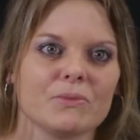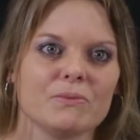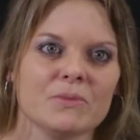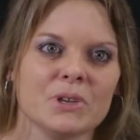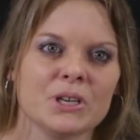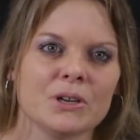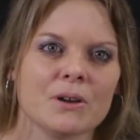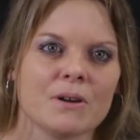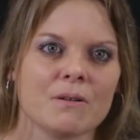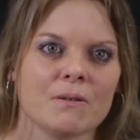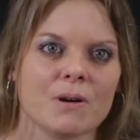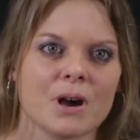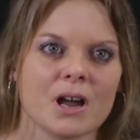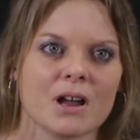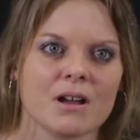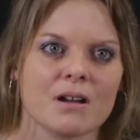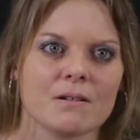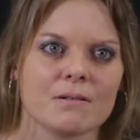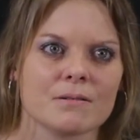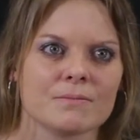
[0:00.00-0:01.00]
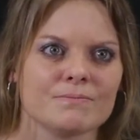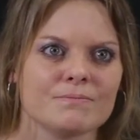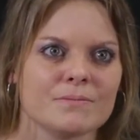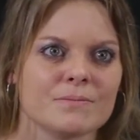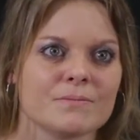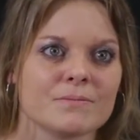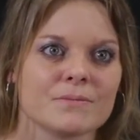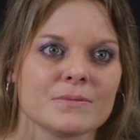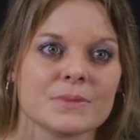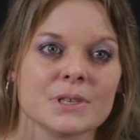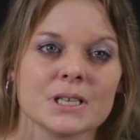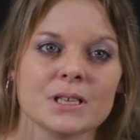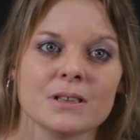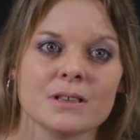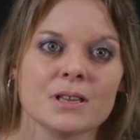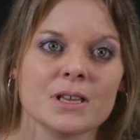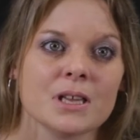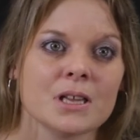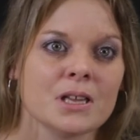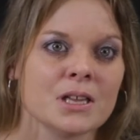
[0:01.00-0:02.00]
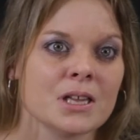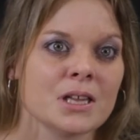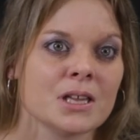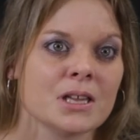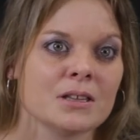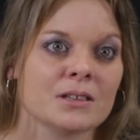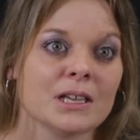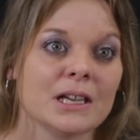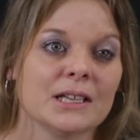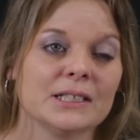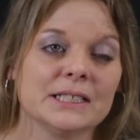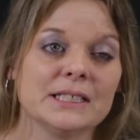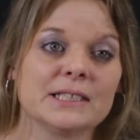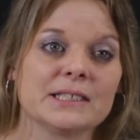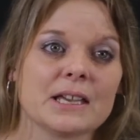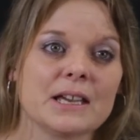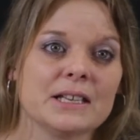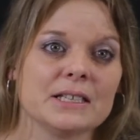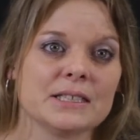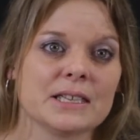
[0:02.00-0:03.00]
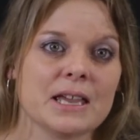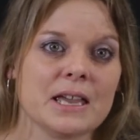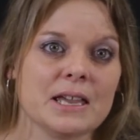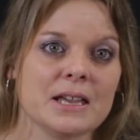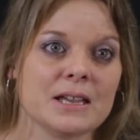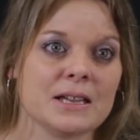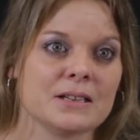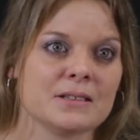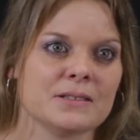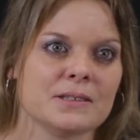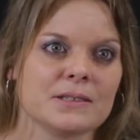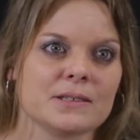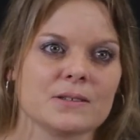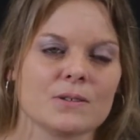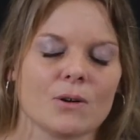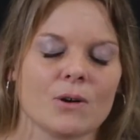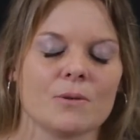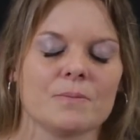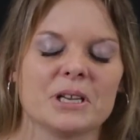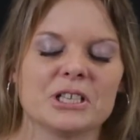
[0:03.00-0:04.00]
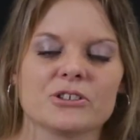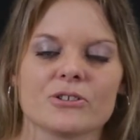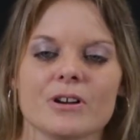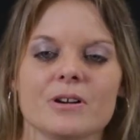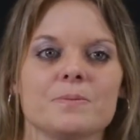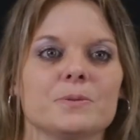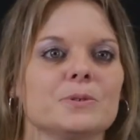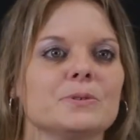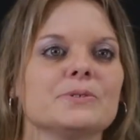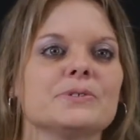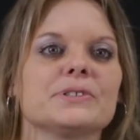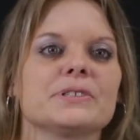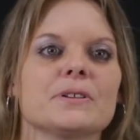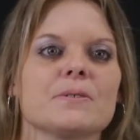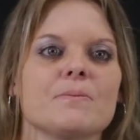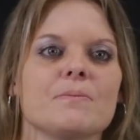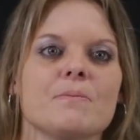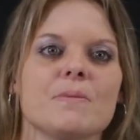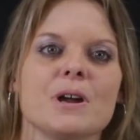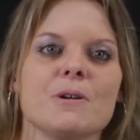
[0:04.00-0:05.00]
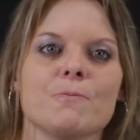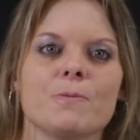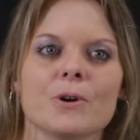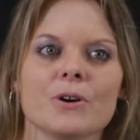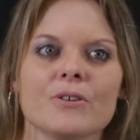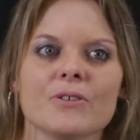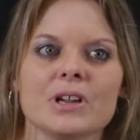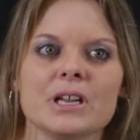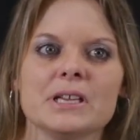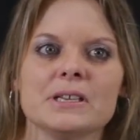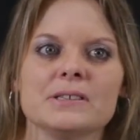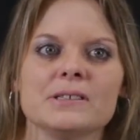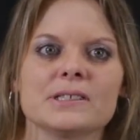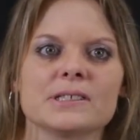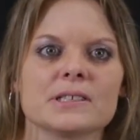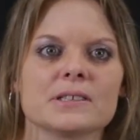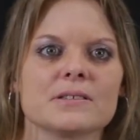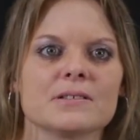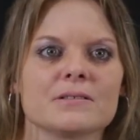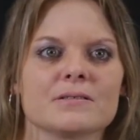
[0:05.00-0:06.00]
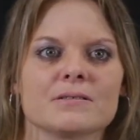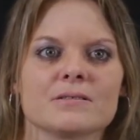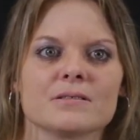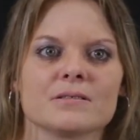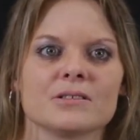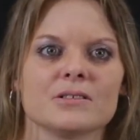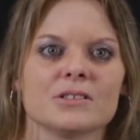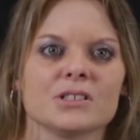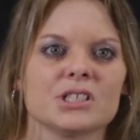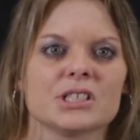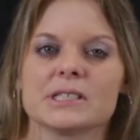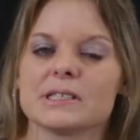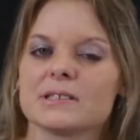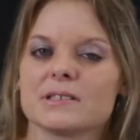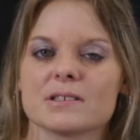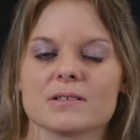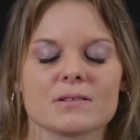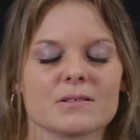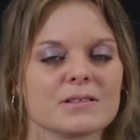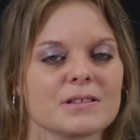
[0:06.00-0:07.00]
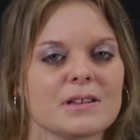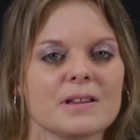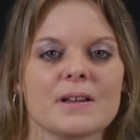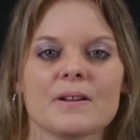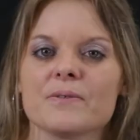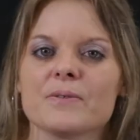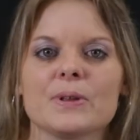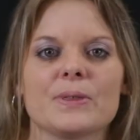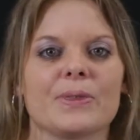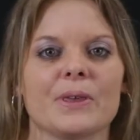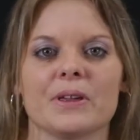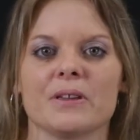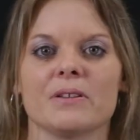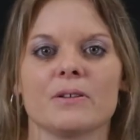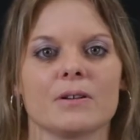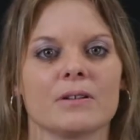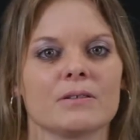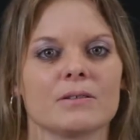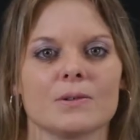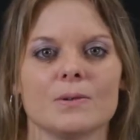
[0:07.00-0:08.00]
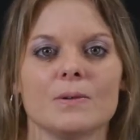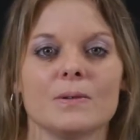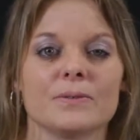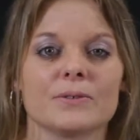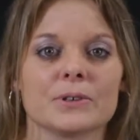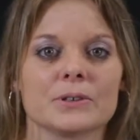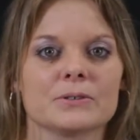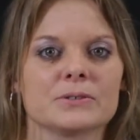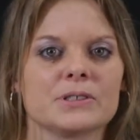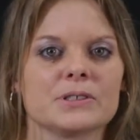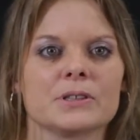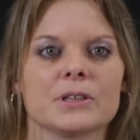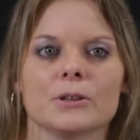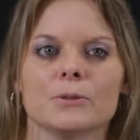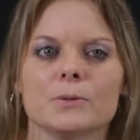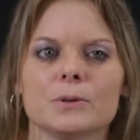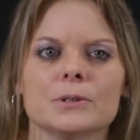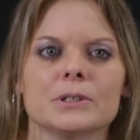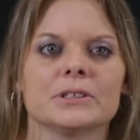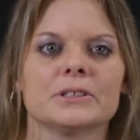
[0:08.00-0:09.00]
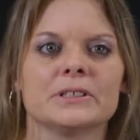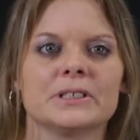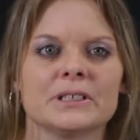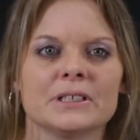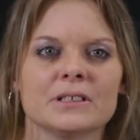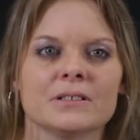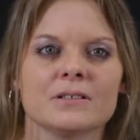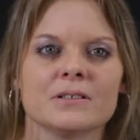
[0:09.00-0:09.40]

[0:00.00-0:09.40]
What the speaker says: I decided to hand all my troubles, my worries, just everything over to the Lord.